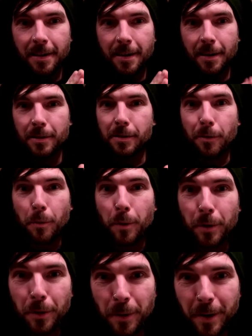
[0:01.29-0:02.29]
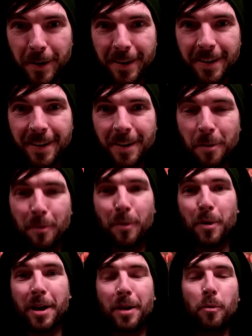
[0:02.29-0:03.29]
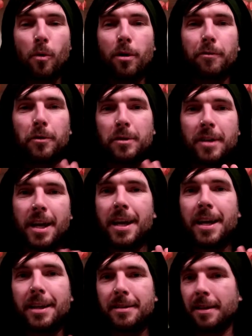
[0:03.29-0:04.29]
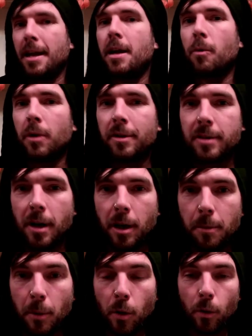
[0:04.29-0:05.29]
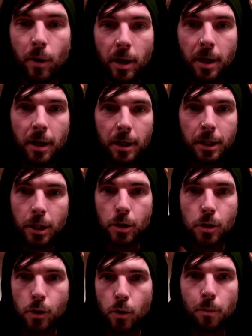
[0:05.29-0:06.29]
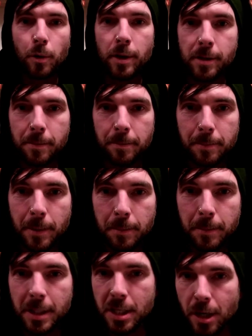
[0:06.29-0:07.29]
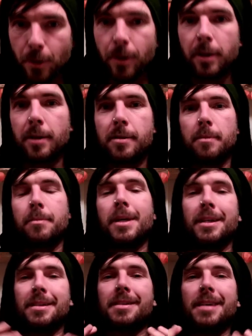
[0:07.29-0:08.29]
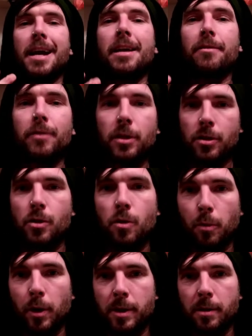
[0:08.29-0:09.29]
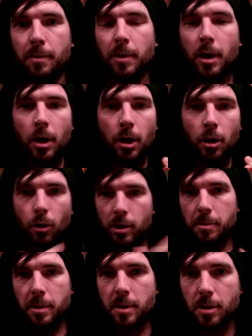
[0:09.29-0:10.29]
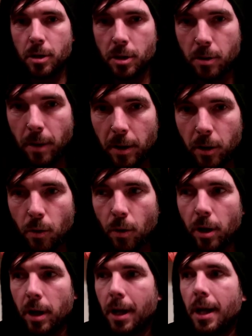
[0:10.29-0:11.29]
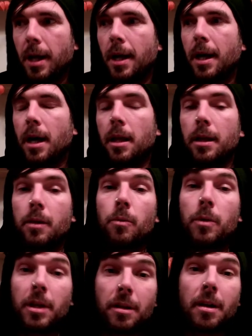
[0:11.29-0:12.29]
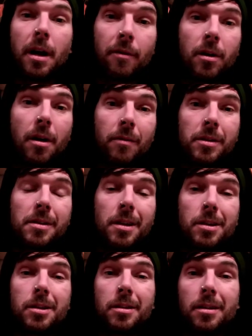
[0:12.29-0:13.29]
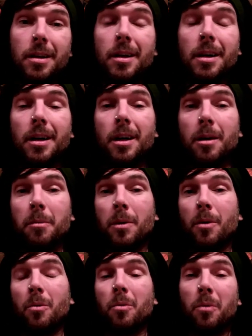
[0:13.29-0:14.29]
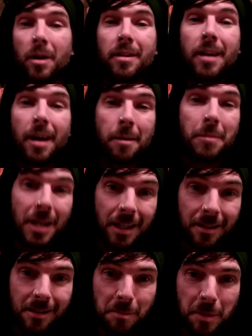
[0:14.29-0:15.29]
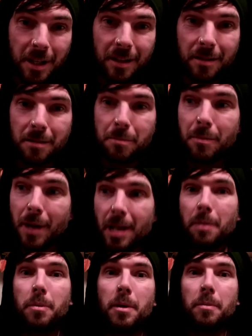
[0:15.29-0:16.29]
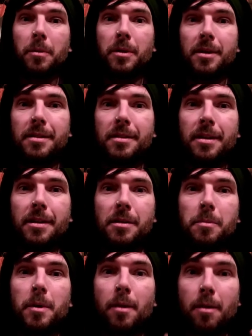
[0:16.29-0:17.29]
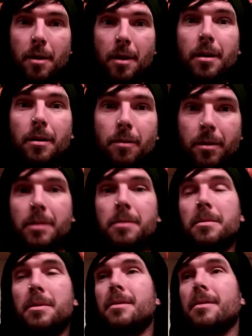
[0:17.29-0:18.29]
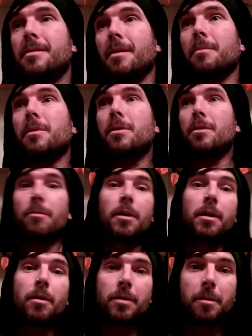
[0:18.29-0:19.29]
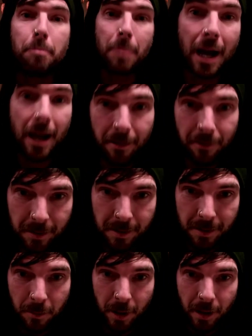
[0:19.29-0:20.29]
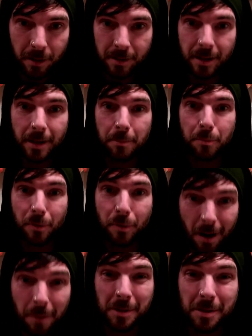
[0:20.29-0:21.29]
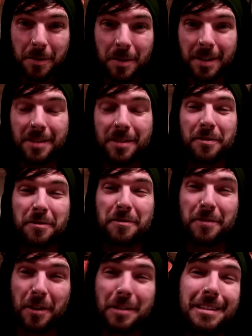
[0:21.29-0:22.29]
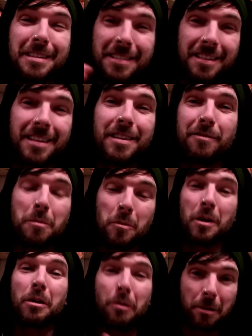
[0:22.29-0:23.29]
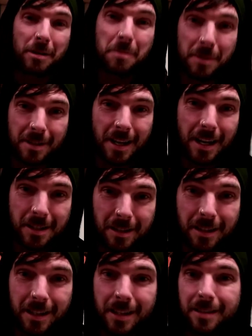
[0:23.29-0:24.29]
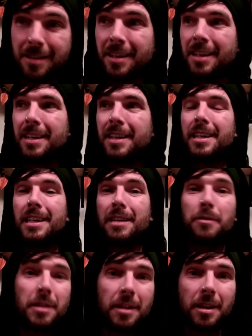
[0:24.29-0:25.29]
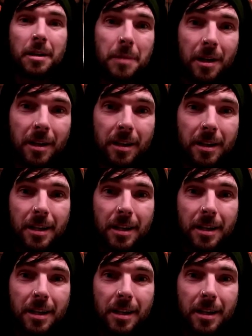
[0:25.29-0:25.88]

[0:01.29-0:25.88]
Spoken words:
How's everyone doing? Hope everyone had a wonderful day. Today I want to talk about consumerism, materialism inside of consumerism. Christmas is just around the corner. I think we need to have a conversation about what that means because many people these days be thinking Christmas is something you run out and you buy for someone else. I can promise you that's the furthest thing from what Christmas actually is. If we think about it,